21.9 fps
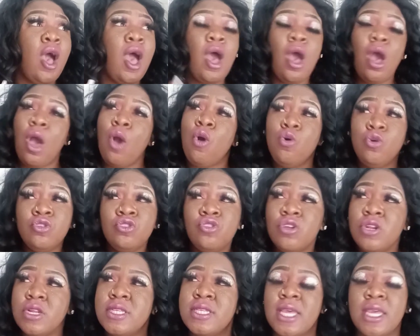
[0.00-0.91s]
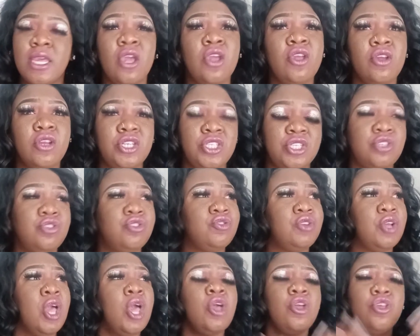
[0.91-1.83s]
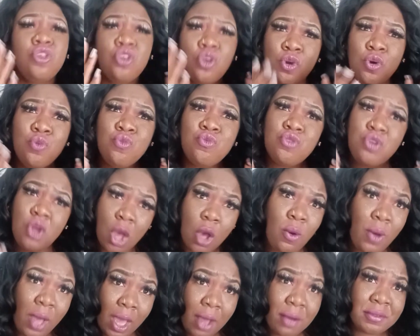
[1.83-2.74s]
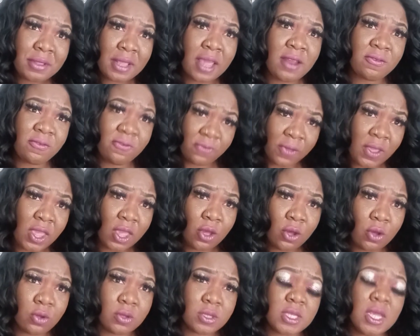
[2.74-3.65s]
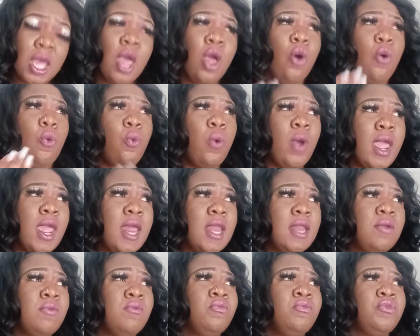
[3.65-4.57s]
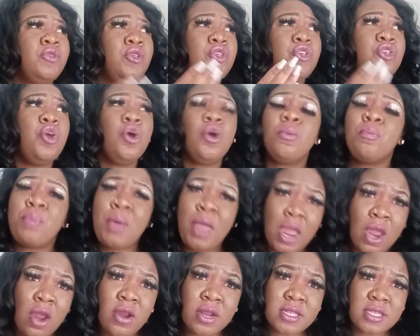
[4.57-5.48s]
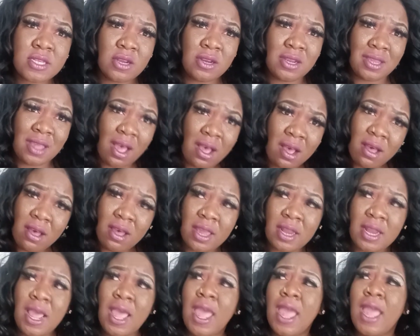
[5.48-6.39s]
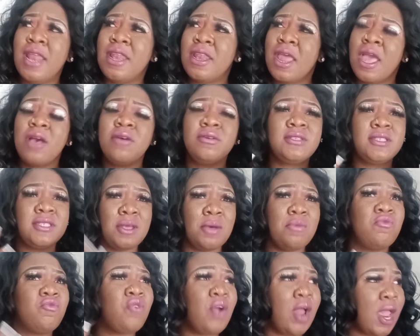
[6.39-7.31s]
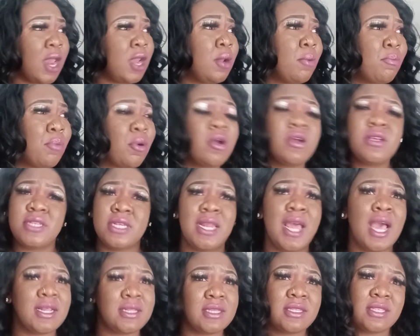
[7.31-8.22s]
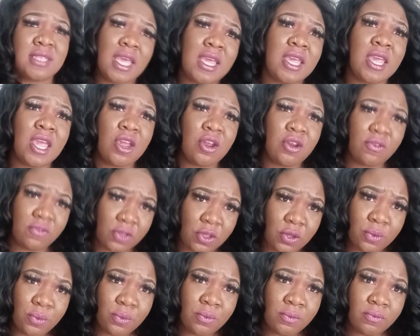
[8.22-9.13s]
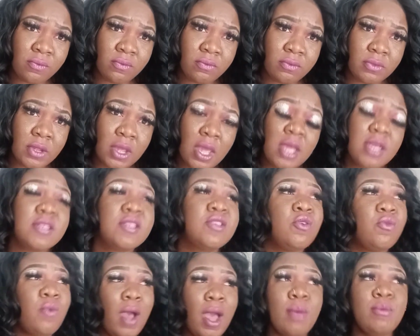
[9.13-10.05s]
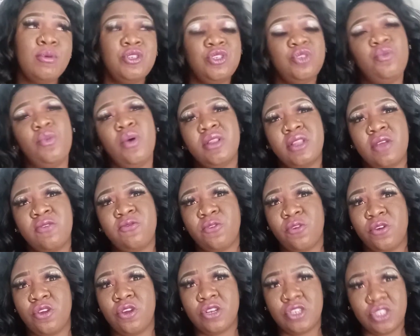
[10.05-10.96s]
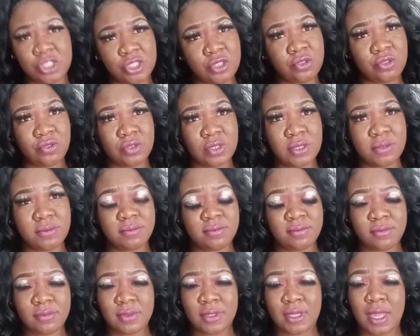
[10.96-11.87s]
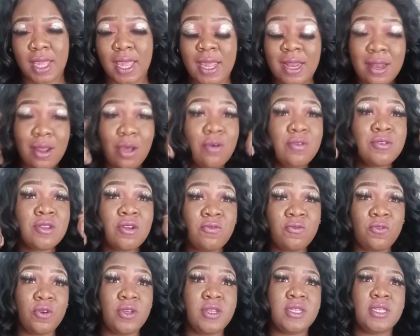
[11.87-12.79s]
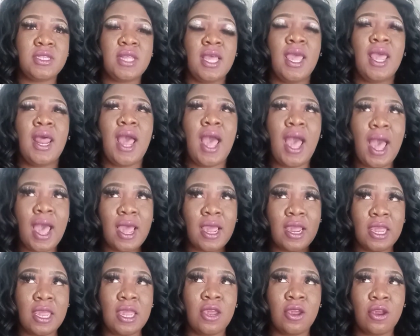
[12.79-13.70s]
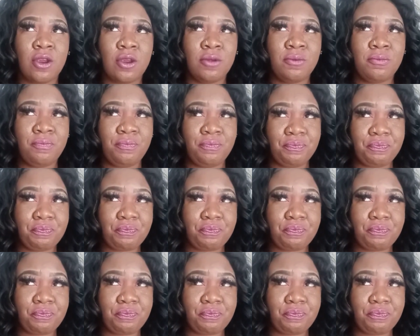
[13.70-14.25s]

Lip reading: going to take care of your children? You know how that feels when your parents are gone and now some random person has to take care of you. So why would you want that for your children? And those are the voices that I hear